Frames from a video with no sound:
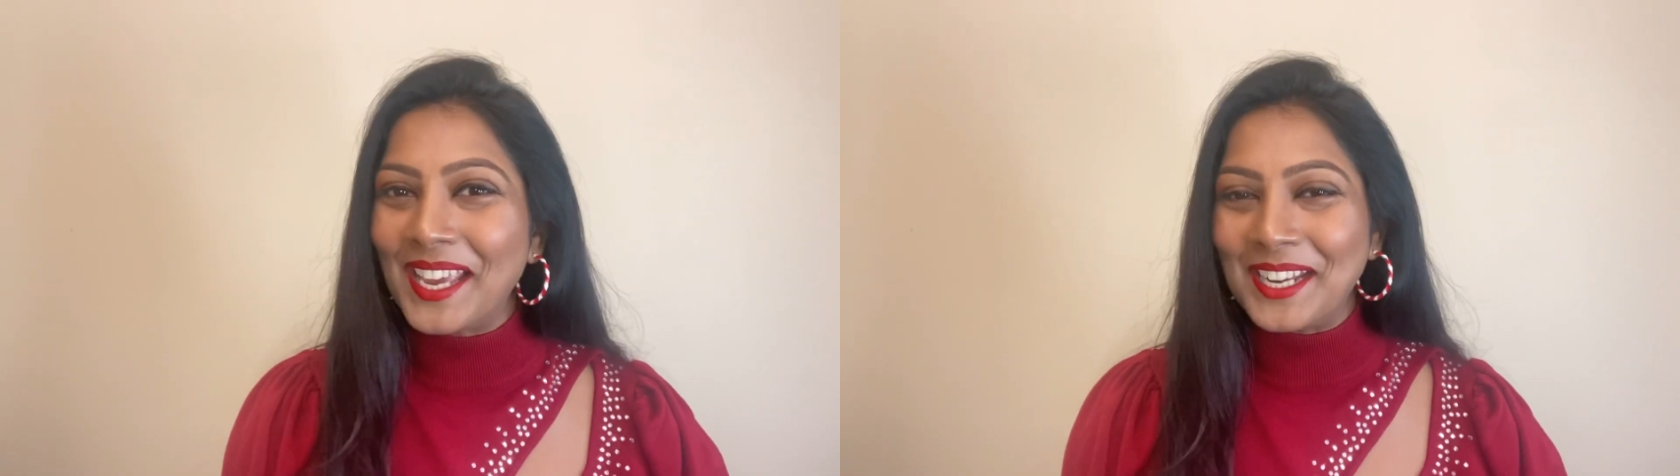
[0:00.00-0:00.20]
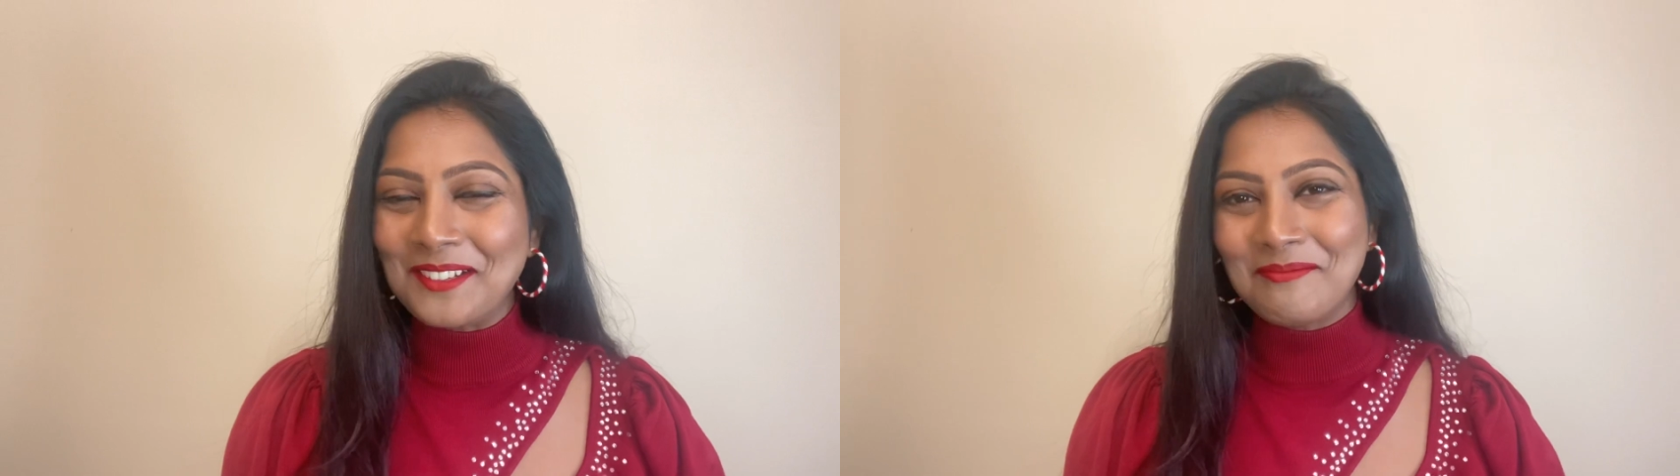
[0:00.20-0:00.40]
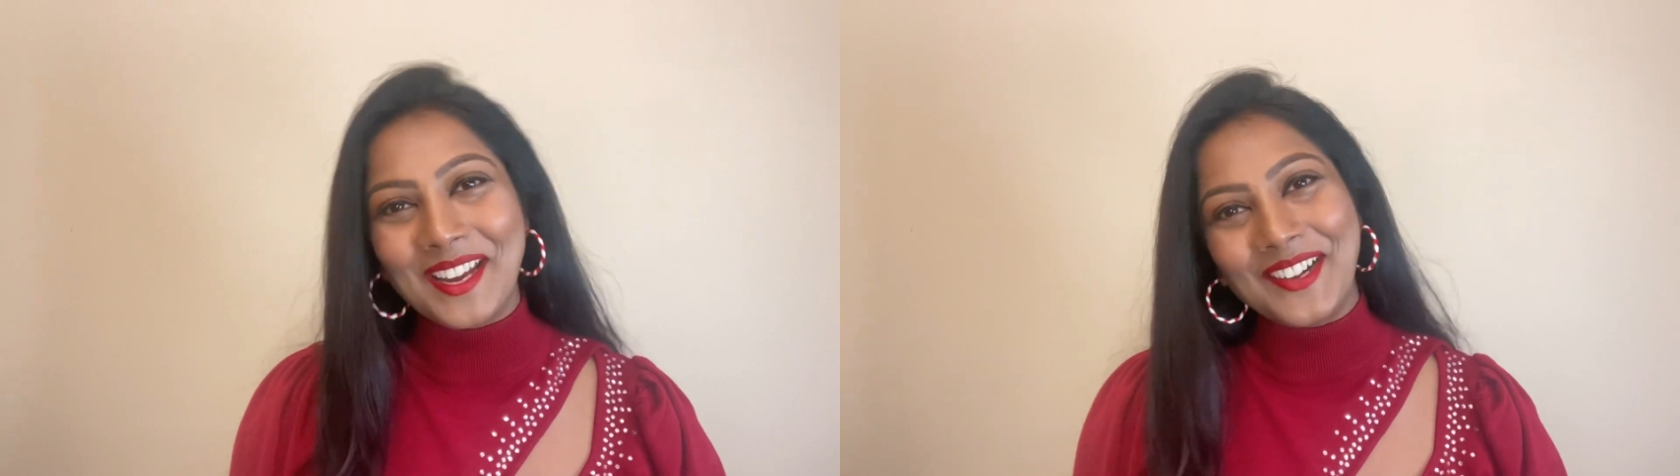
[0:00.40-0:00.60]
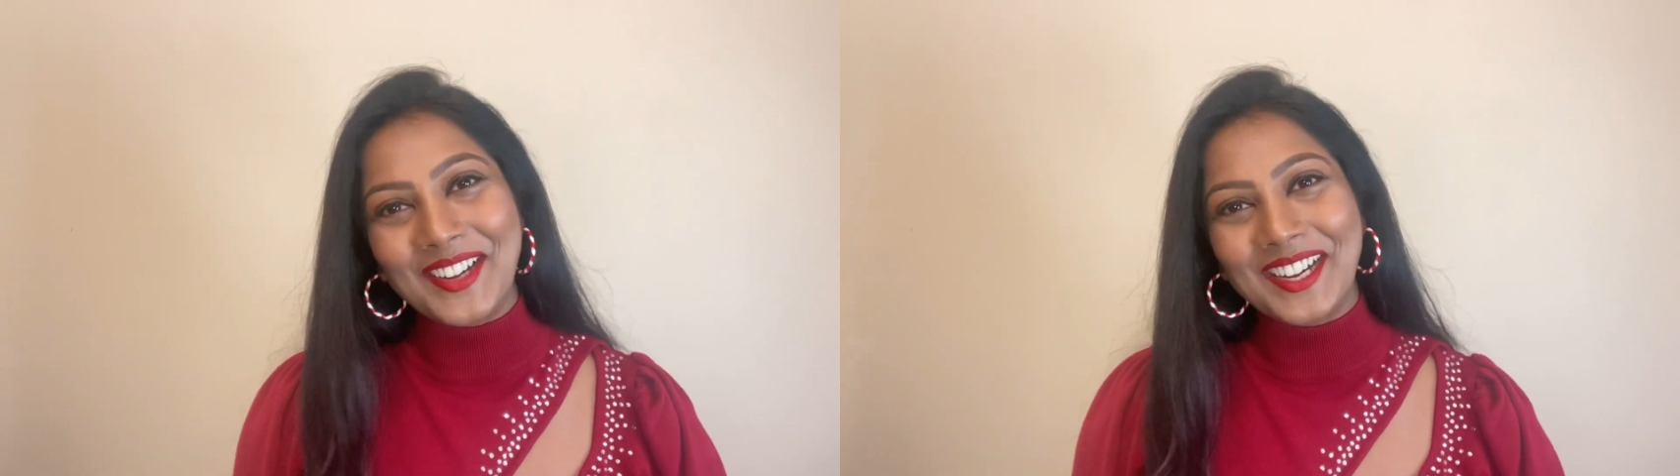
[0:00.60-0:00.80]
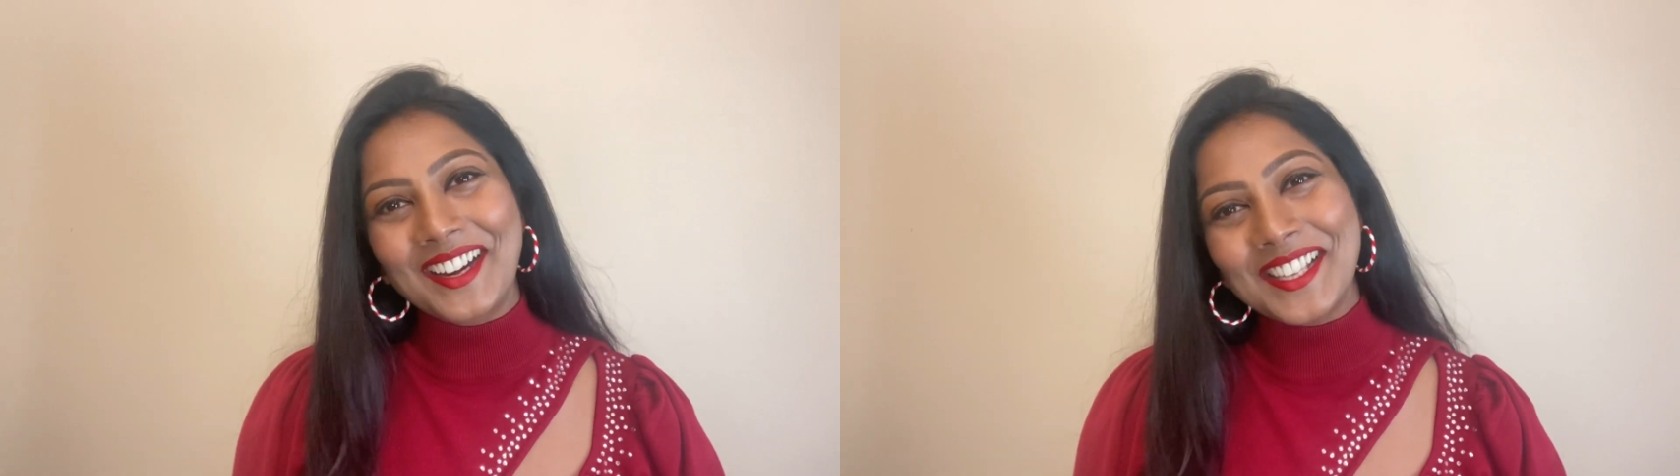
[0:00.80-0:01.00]
and a Merry
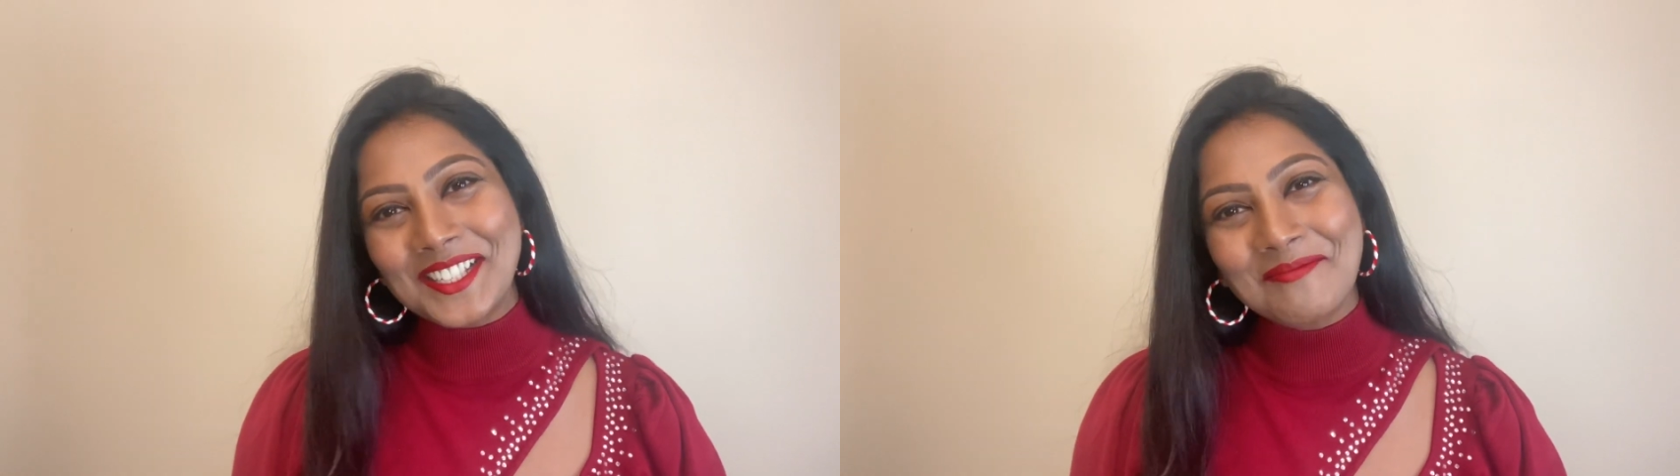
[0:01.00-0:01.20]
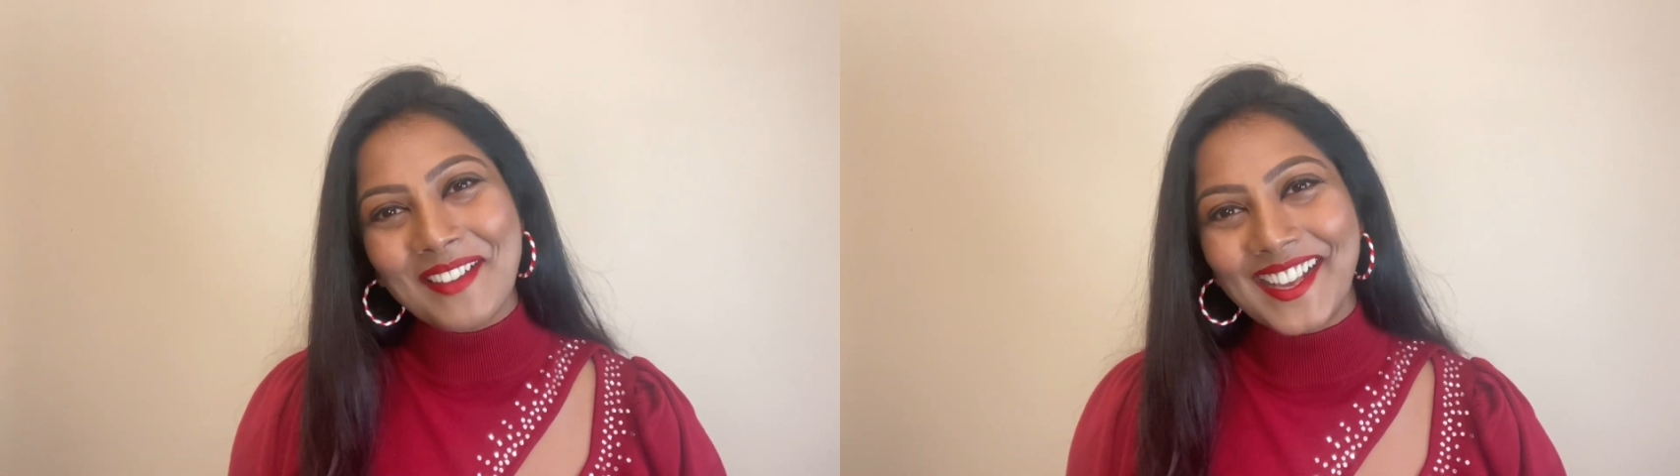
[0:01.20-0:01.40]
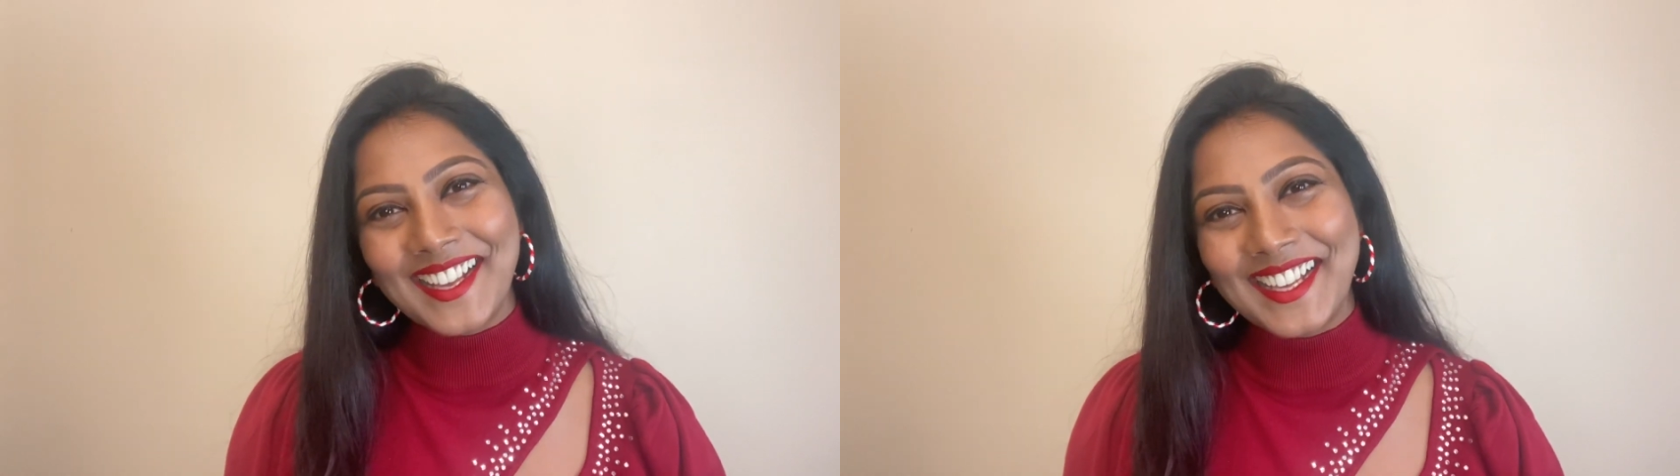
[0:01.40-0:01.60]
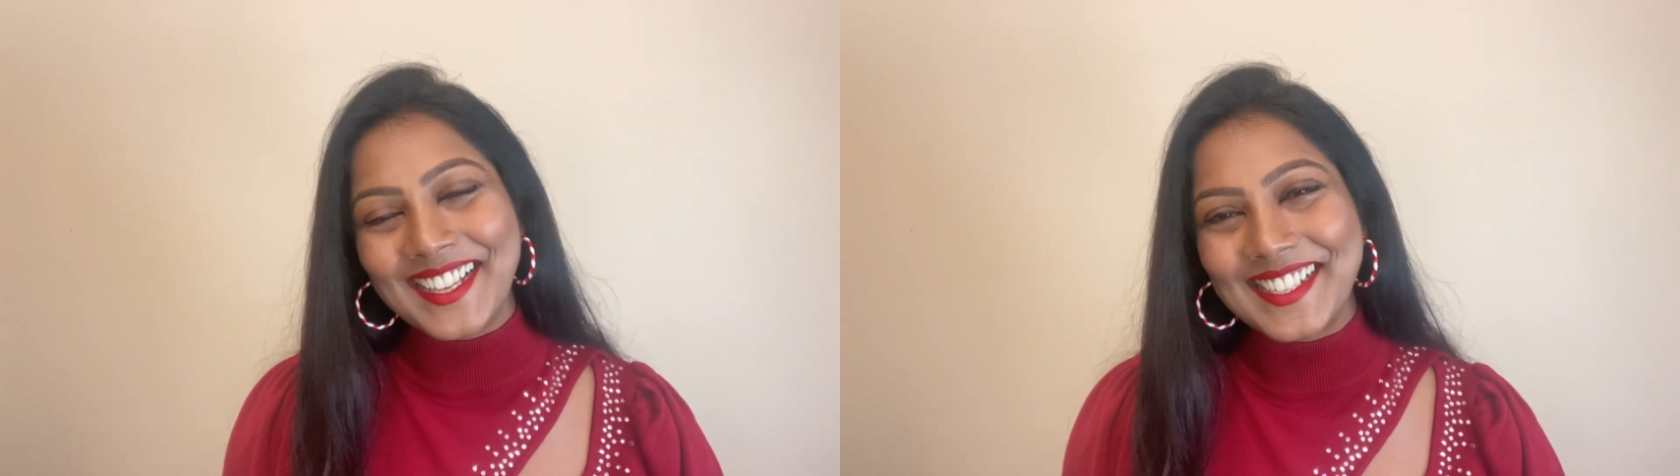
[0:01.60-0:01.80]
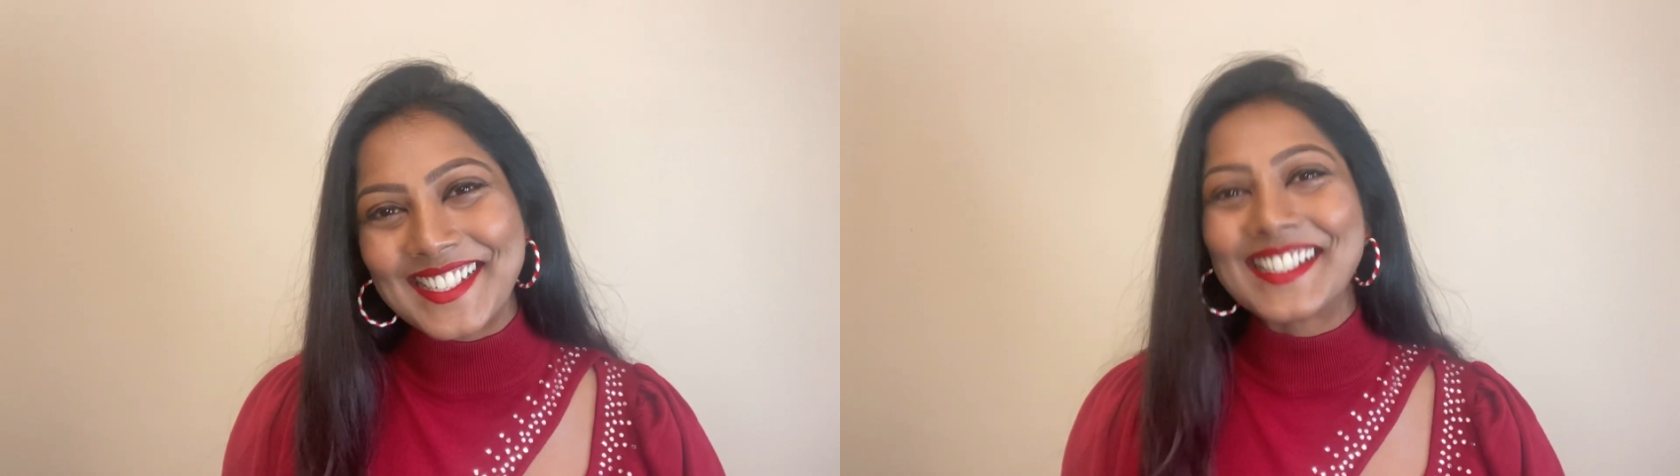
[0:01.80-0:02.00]

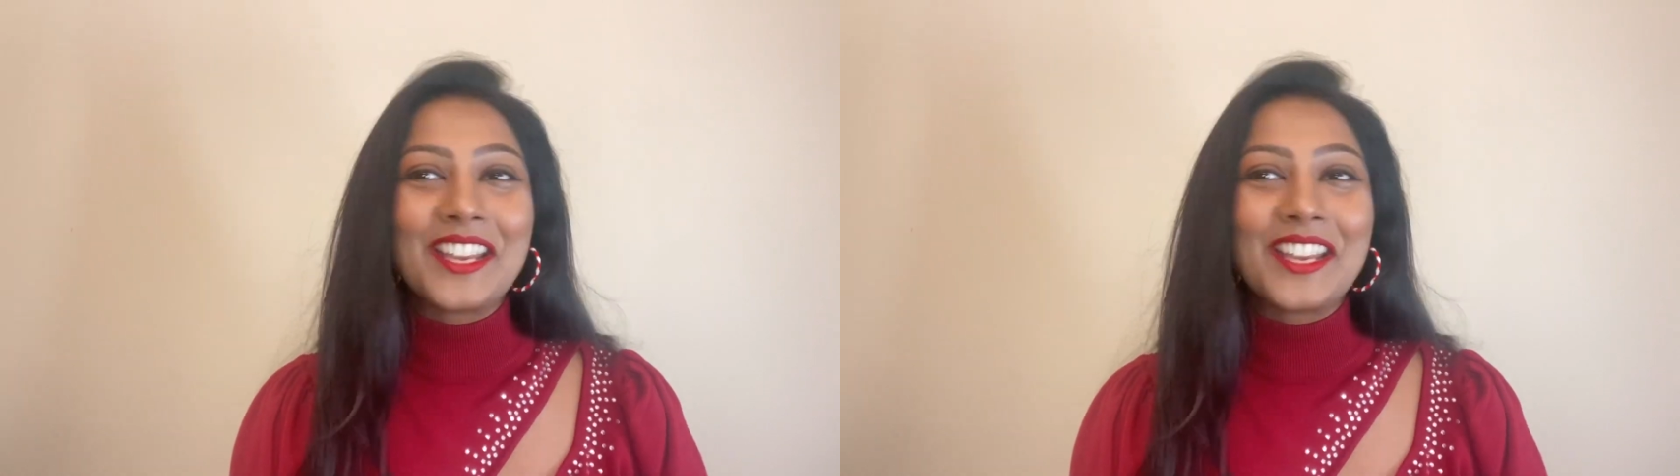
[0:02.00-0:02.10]
Christmas.